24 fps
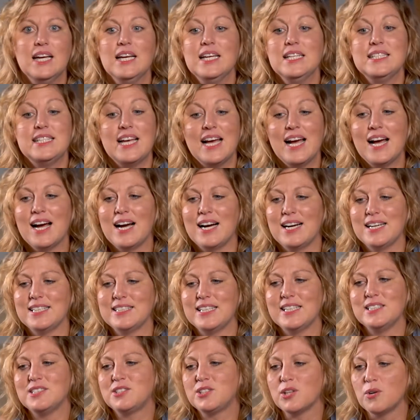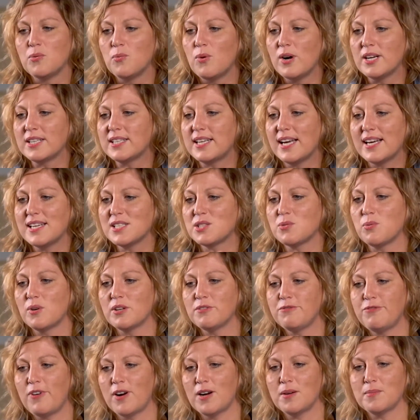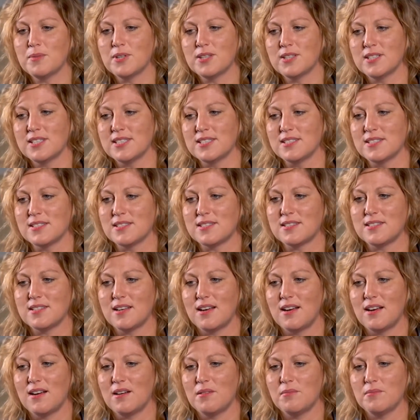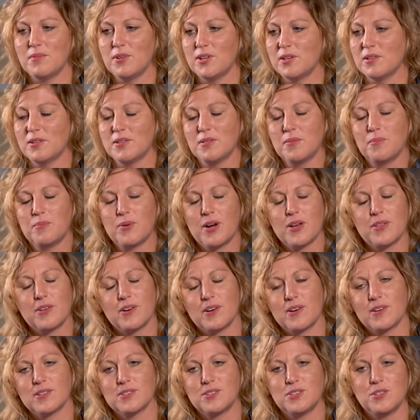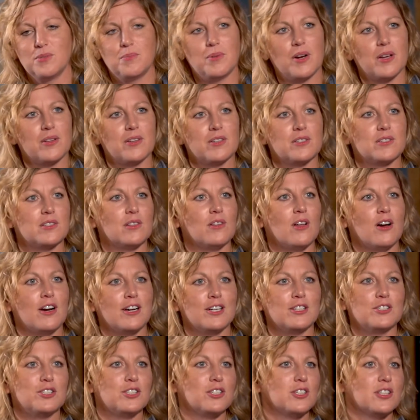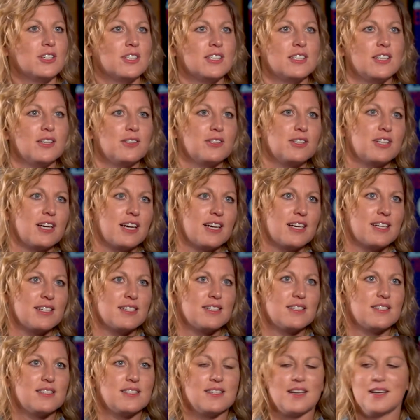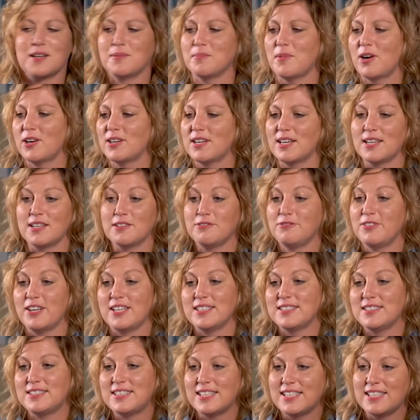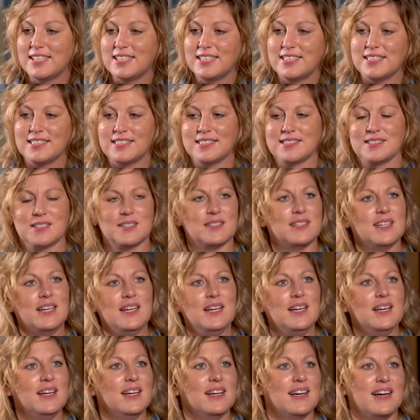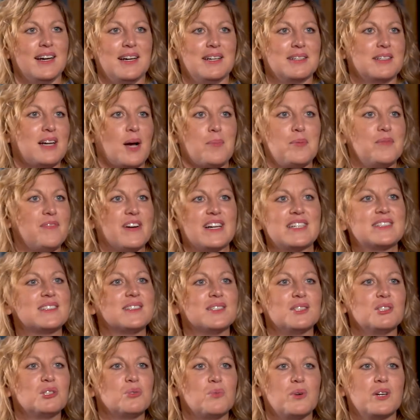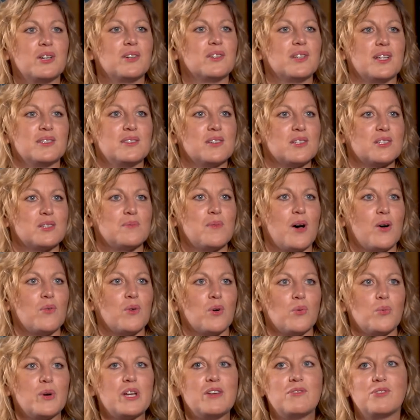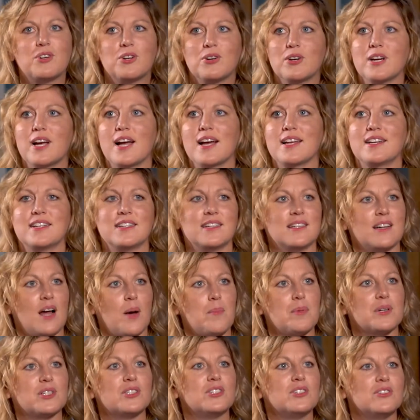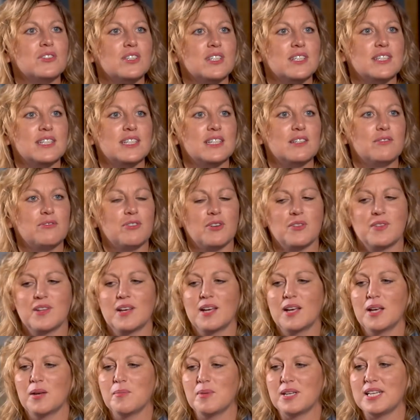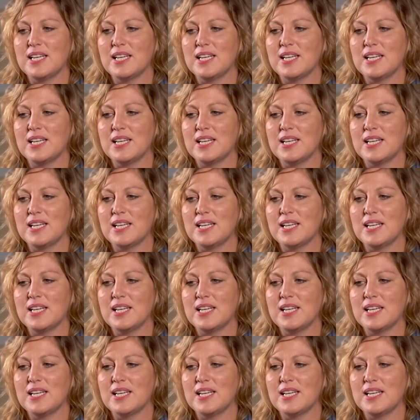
Yeah, and so one case, one farmer is, or 2 brothers larger. In another case, our Elefante is a Cup of Excellence winner. That's a small, where we've created an opportunity for them.